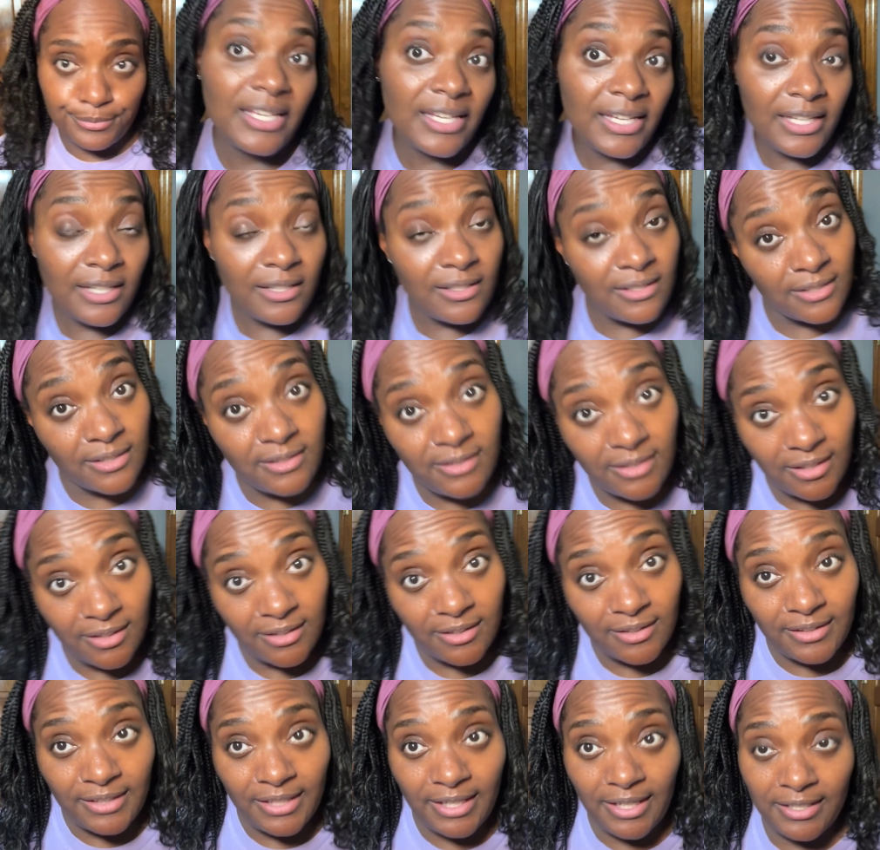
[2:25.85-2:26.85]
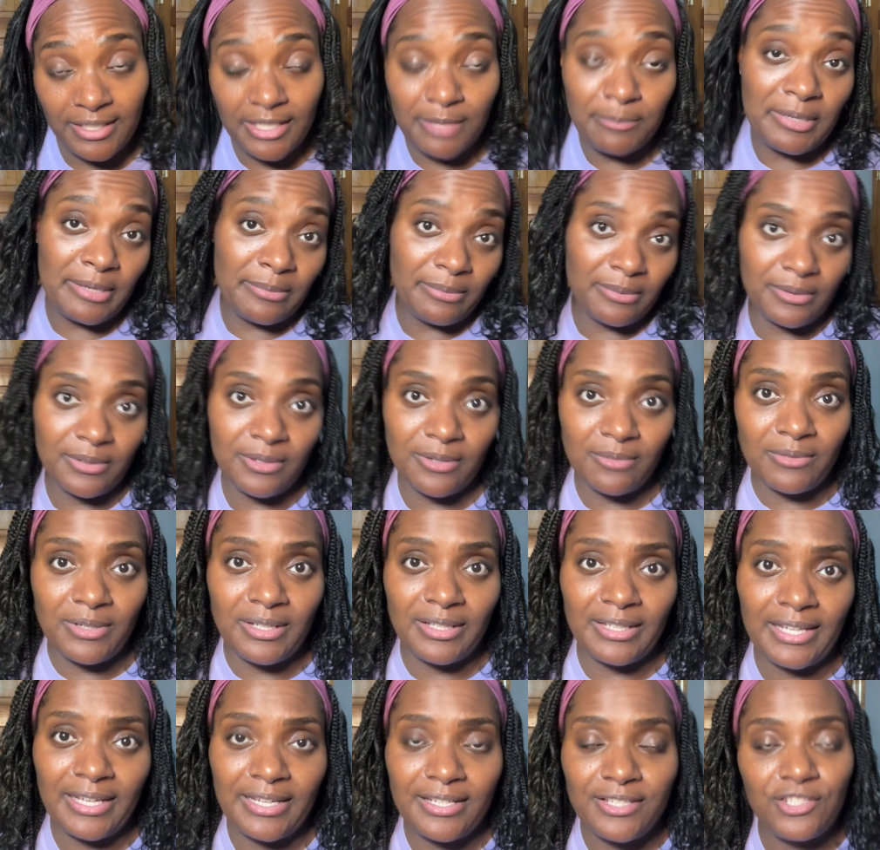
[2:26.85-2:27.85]
Here's another thing that people don't
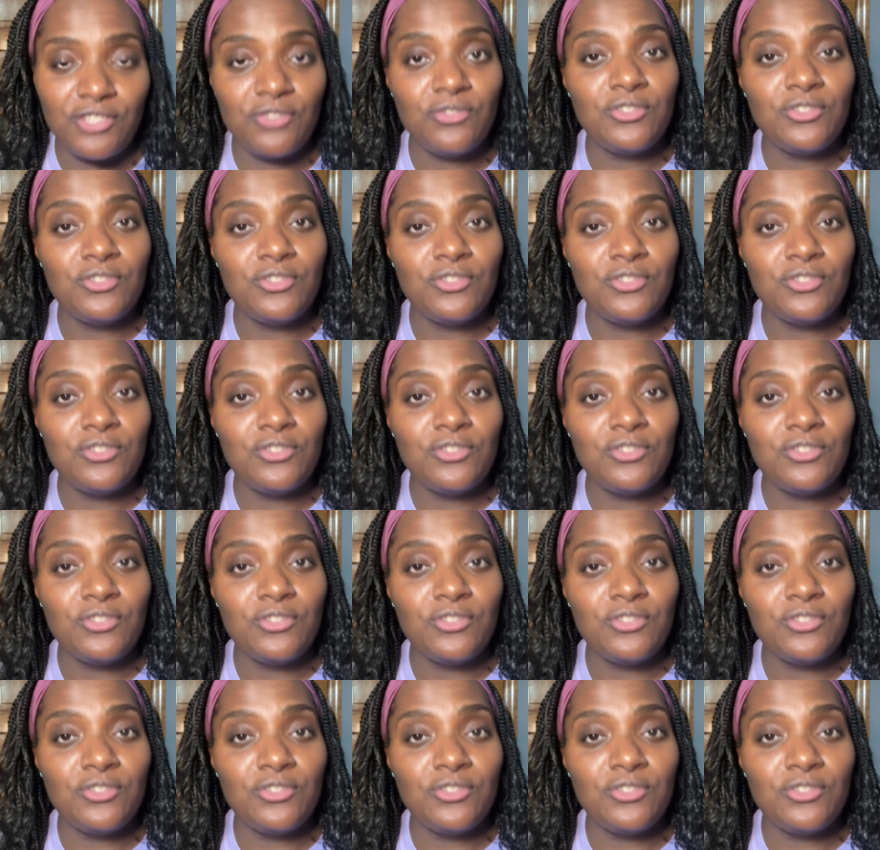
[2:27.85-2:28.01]
realize.